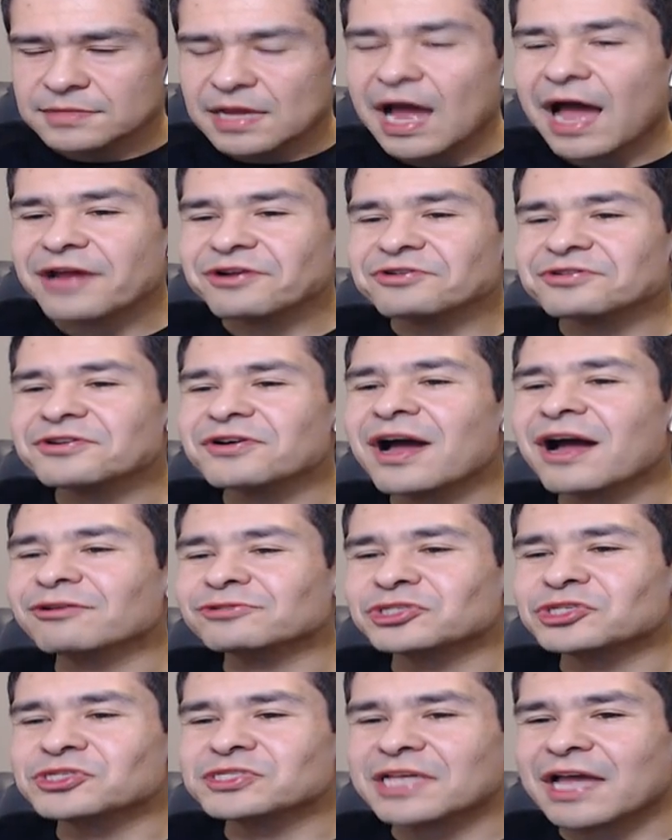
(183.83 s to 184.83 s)
I don't know how
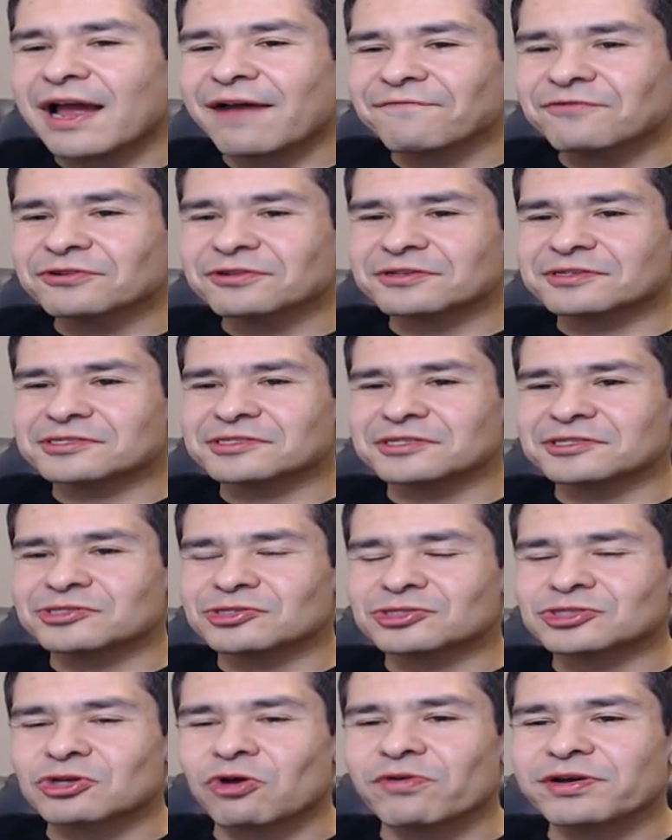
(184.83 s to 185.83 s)
she's effortlessly
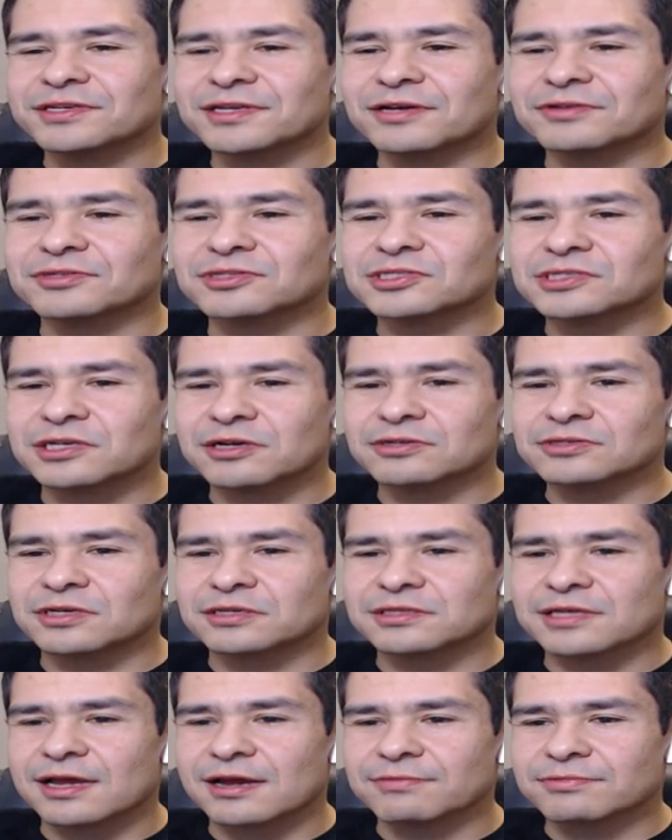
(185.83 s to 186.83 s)
just going down the stairs
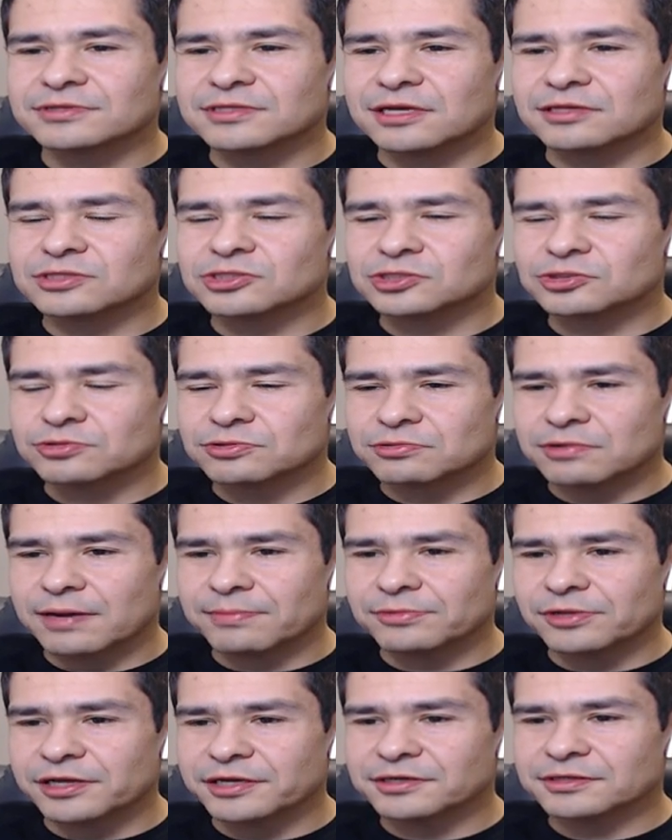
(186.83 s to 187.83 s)
like that with that soup
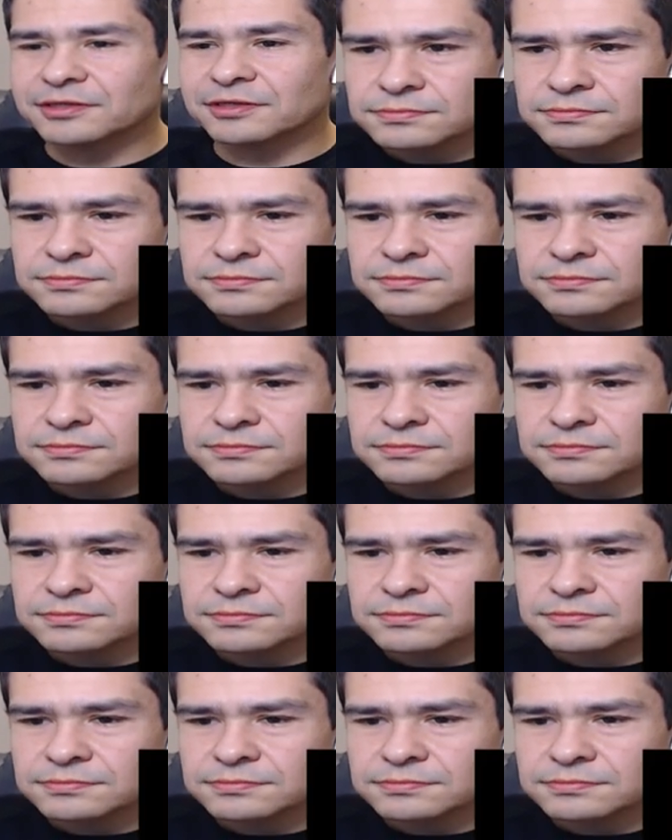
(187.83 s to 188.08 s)
gremlin.